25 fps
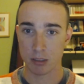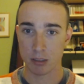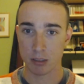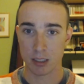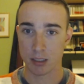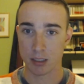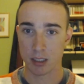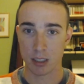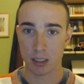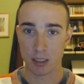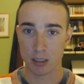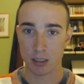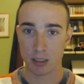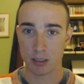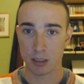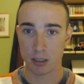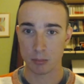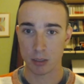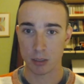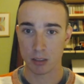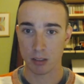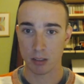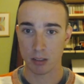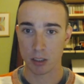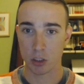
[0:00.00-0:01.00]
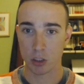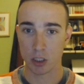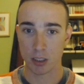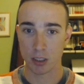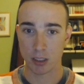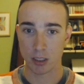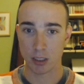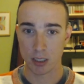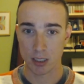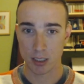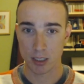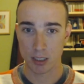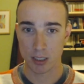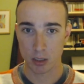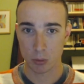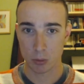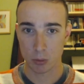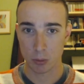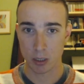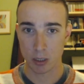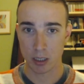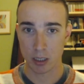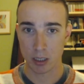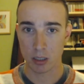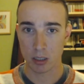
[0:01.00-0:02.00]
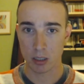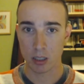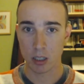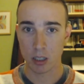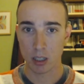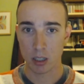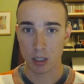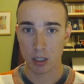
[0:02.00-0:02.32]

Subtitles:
Let's say something like g6, queen